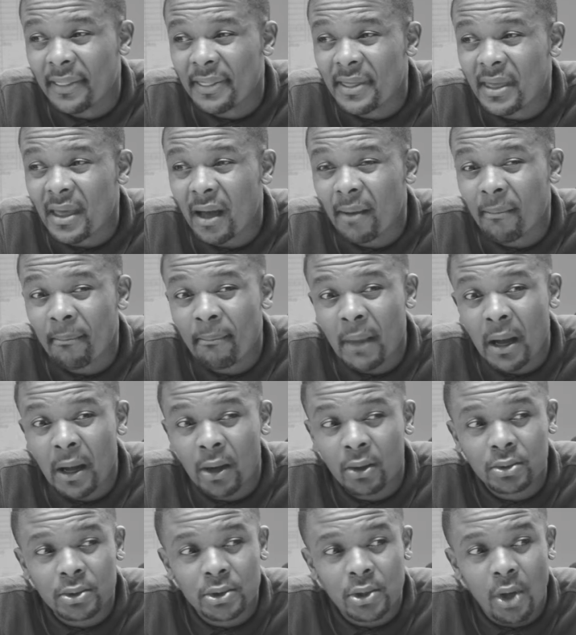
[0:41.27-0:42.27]
the
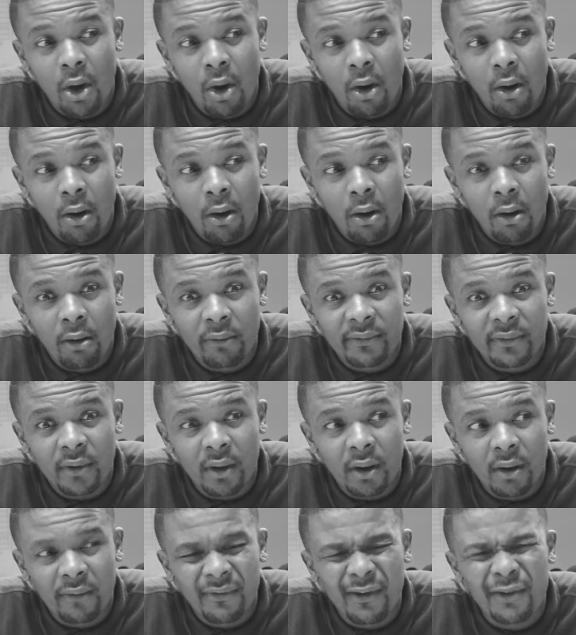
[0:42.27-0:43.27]
amount of
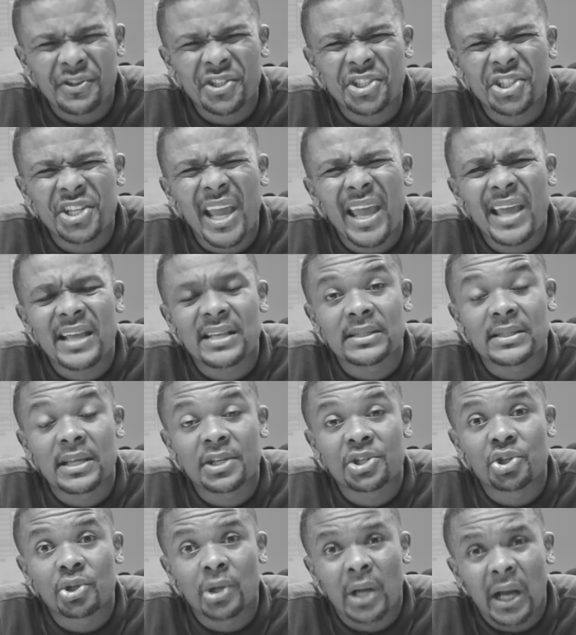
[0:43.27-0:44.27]
shares
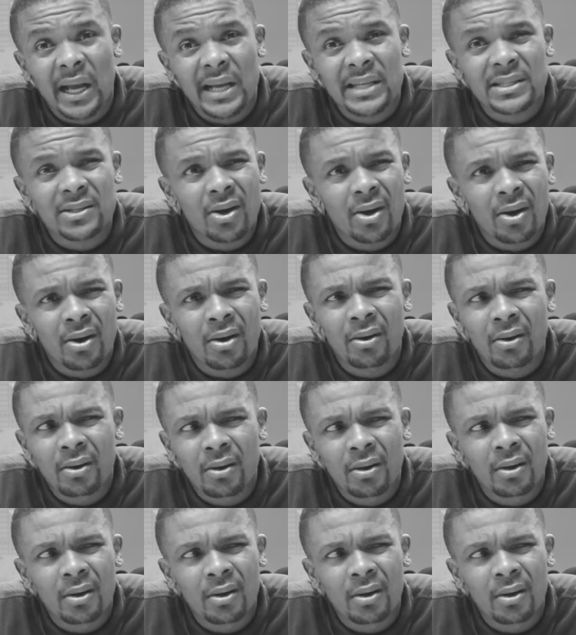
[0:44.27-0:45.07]
that you guys are